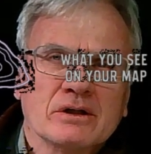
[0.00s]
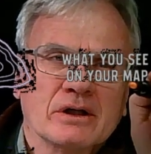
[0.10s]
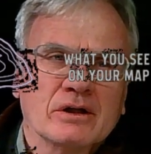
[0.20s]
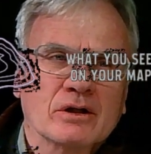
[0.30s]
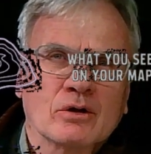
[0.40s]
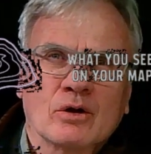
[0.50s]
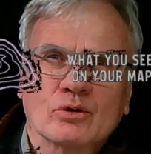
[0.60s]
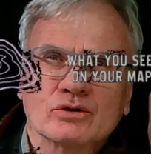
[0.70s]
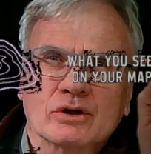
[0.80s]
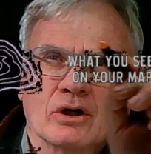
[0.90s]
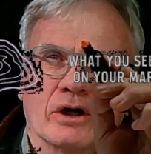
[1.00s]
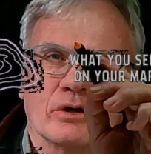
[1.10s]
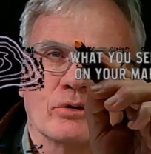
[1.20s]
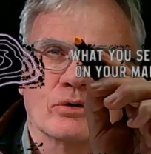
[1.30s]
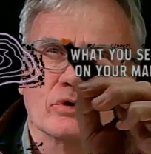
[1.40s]
and the closer
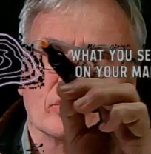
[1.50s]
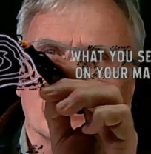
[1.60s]
contours that are